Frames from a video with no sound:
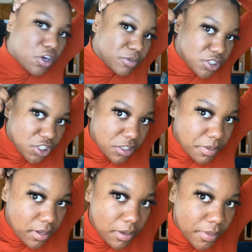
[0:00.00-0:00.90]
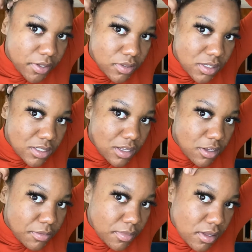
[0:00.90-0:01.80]
is cheap. I'm gonna use this
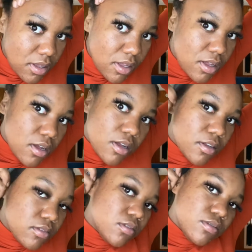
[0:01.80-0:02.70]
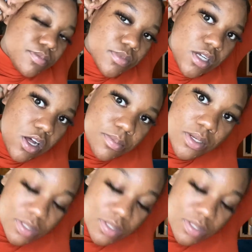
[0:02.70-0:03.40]
comb. Comb those